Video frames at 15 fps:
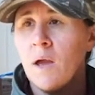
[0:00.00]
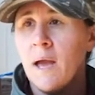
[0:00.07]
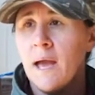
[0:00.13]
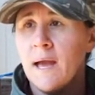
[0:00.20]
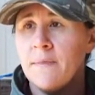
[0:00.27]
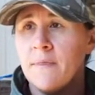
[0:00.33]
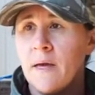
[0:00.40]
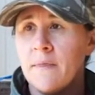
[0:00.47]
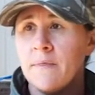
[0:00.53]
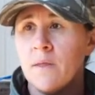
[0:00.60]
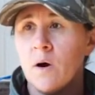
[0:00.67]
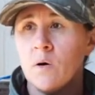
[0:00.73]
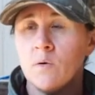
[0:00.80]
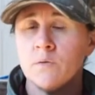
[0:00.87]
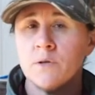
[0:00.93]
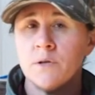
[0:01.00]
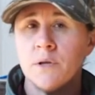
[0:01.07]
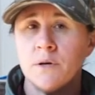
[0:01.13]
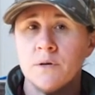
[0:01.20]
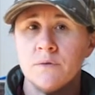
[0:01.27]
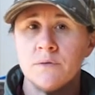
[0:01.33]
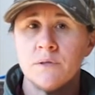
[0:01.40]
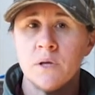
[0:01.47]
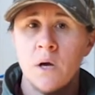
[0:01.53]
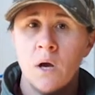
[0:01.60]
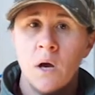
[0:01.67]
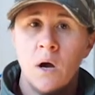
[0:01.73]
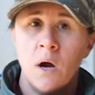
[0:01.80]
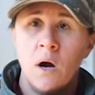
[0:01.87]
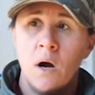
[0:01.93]
And then the older does
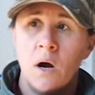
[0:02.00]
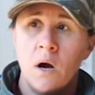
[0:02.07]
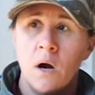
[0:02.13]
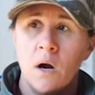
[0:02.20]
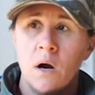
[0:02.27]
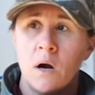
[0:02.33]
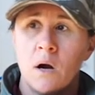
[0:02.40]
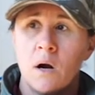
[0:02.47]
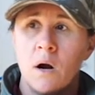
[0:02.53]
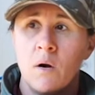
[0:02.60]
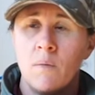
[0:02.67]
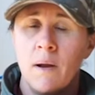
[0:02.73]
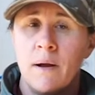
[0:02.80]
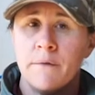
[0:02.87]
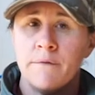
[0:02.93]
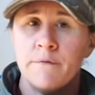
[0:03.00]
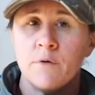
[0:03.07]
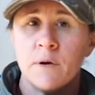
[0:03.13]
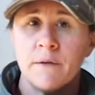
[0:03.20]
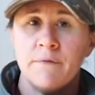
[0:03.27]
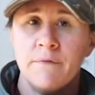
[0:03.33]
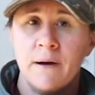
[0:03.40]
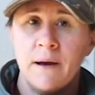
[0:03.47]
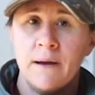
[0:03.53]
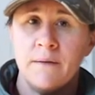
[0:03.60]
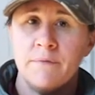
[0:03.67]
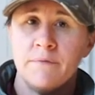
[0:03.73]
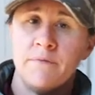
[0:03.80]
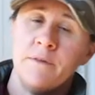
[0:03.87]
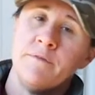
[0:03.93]
are around
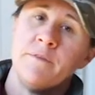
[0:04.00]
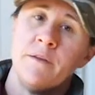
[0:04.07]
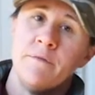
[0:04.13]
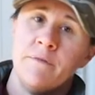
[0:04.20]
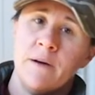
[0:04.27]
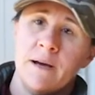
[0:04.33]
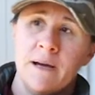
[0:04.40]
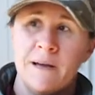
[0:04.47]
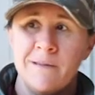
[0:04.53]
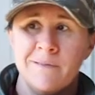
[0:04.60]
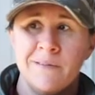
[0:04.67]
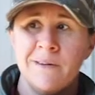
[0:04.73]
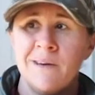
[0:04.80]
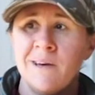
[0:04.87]
45, 55.